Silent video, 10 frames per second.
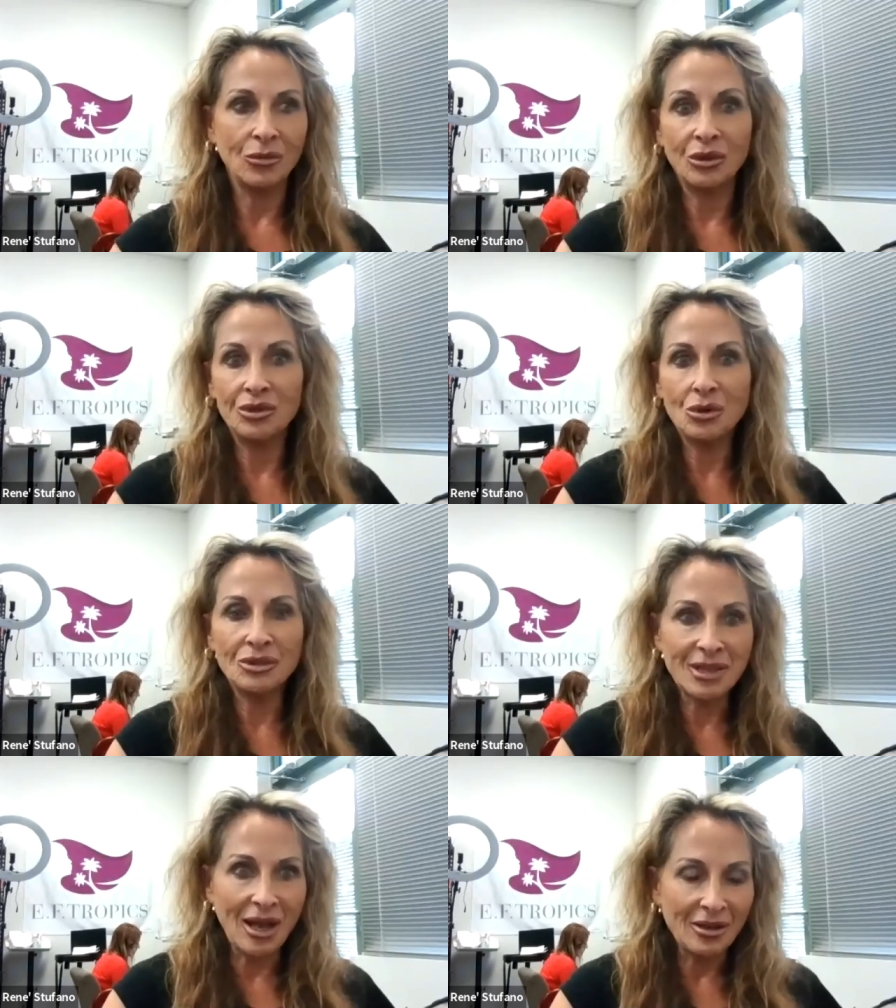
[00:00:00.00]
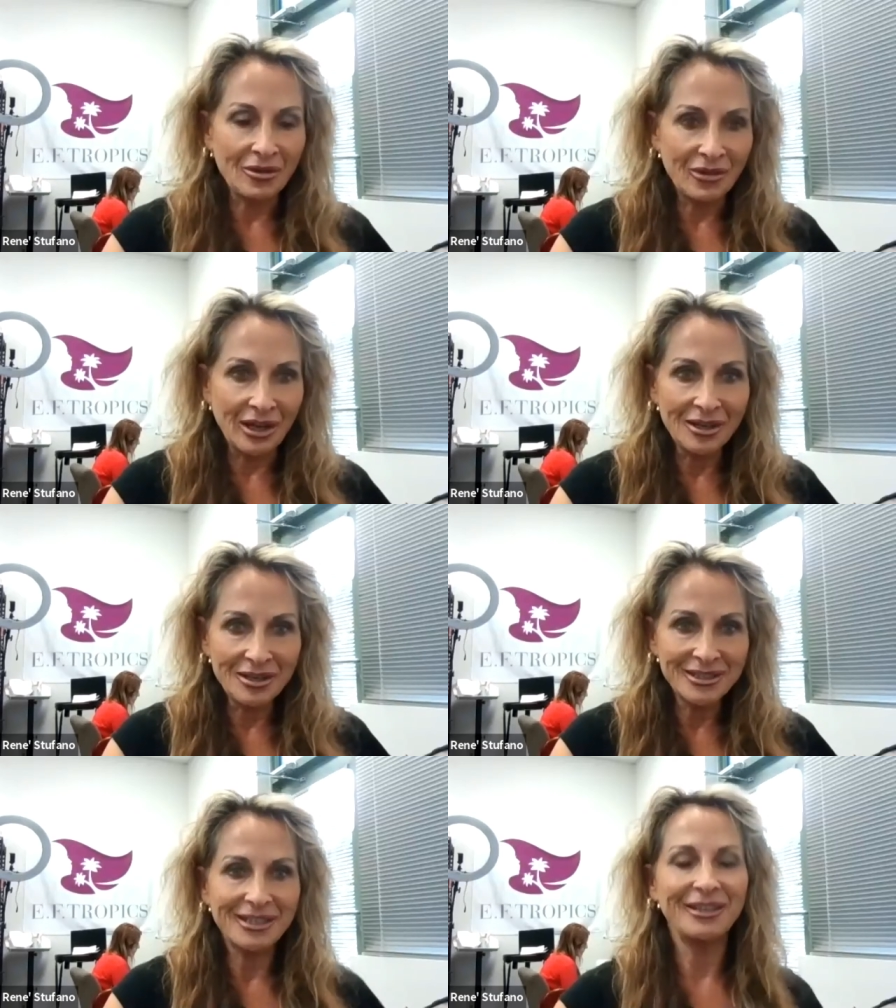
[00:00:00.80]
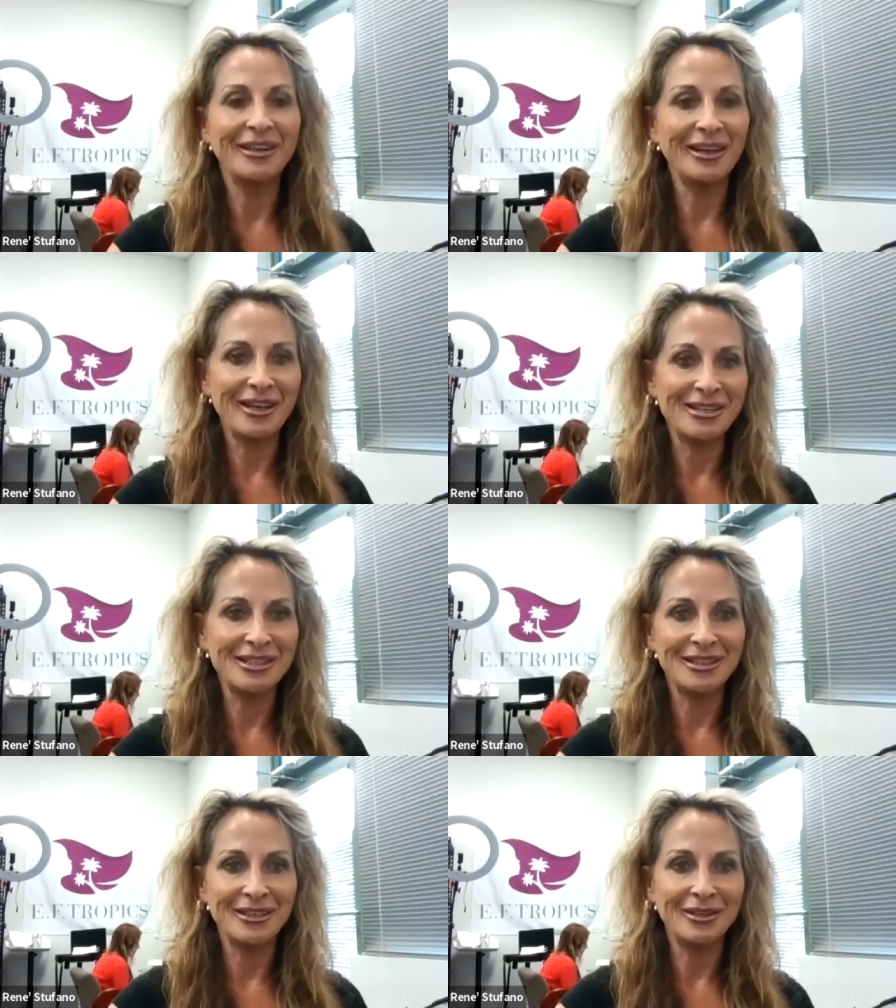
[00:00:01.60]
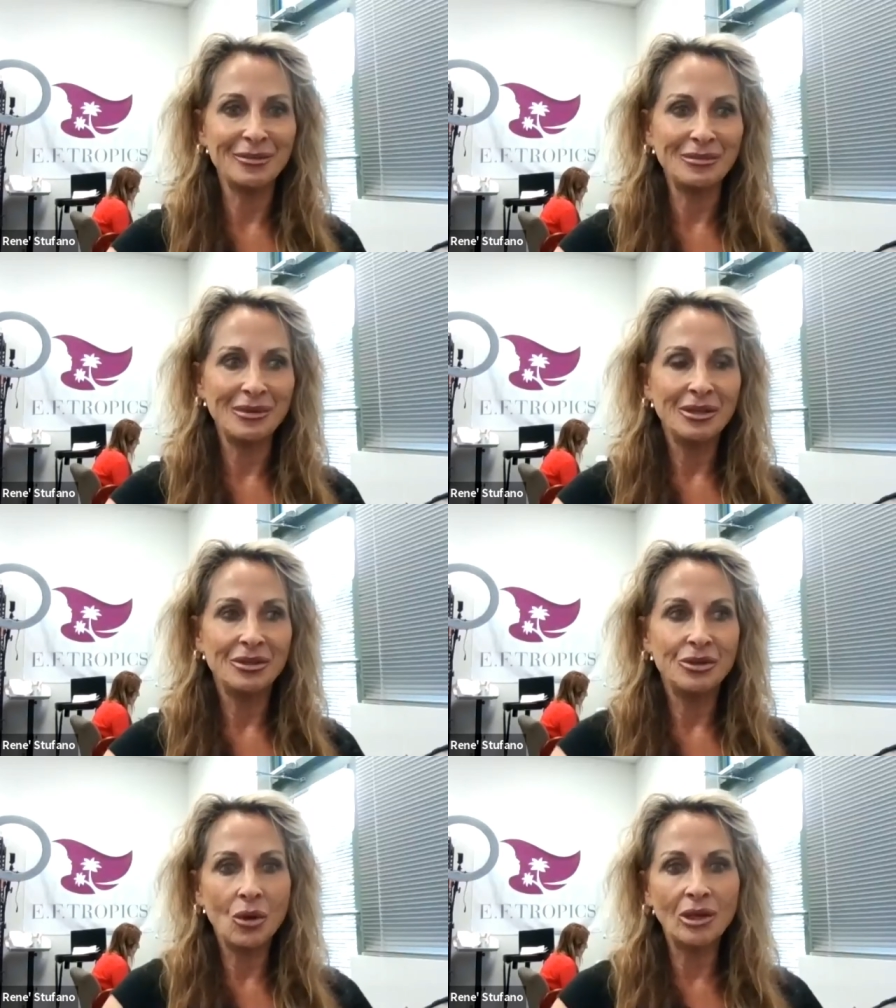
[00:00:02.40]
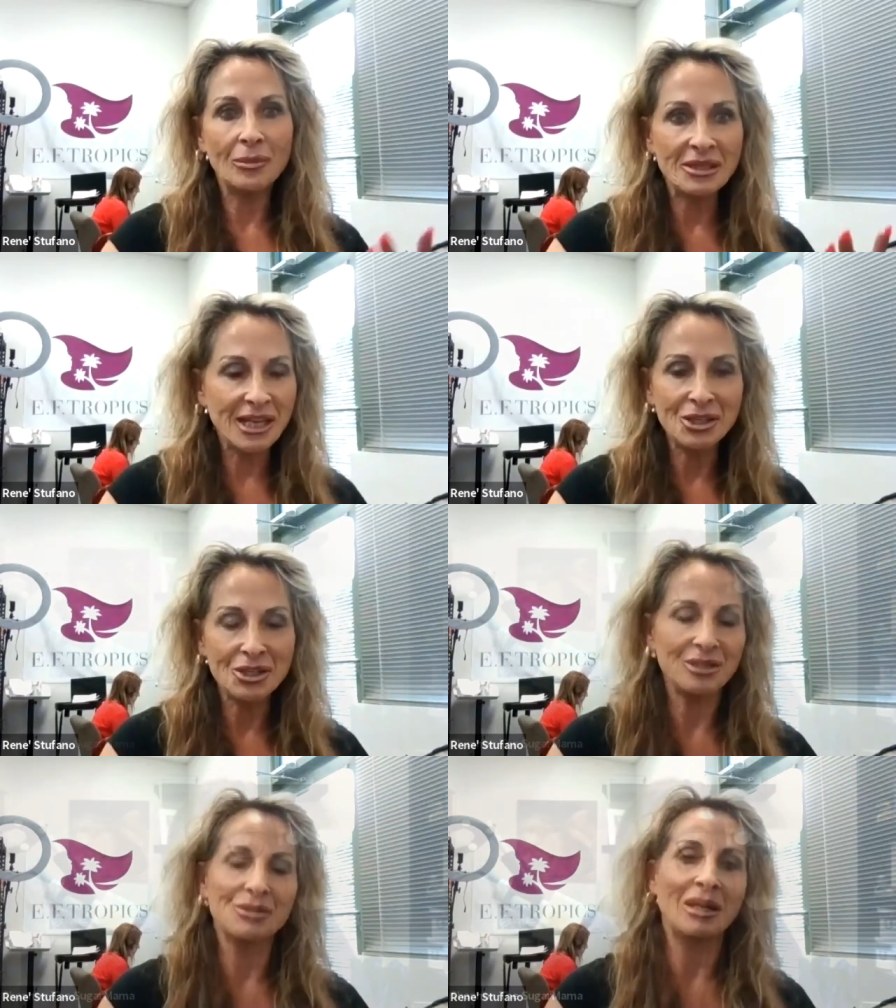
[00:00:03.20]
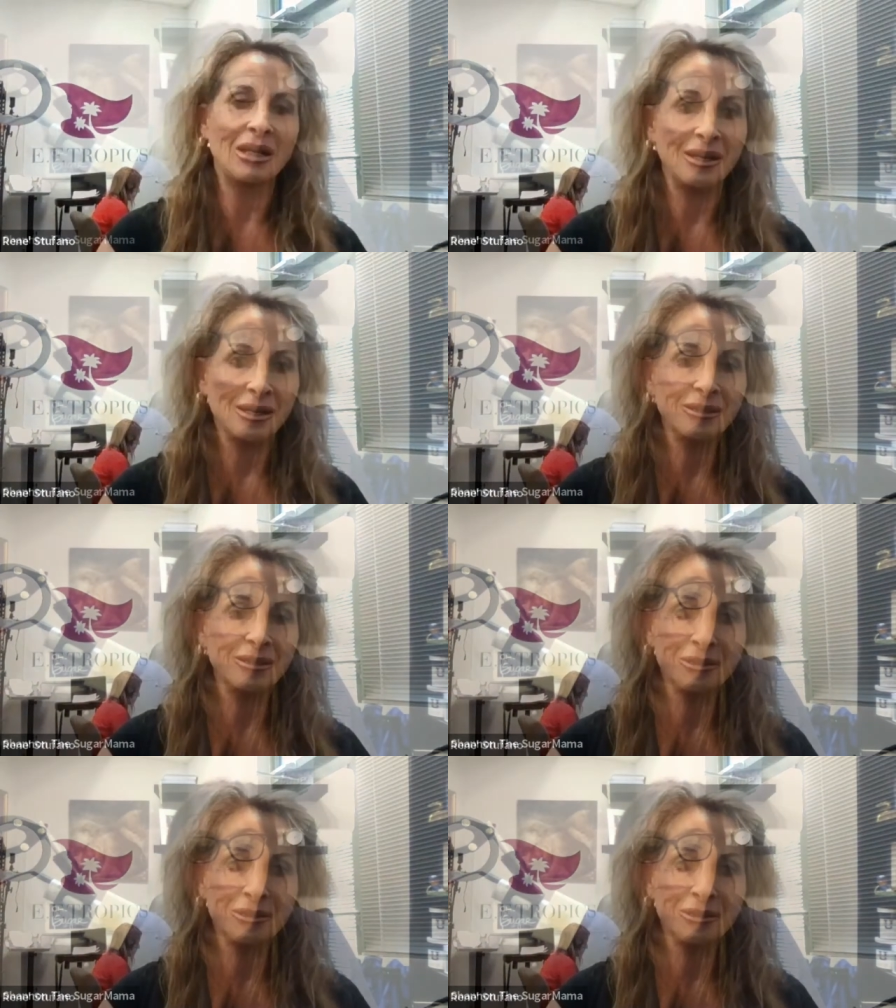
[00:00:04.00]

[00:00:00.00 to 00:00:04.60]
with no side effects and no limitations, really.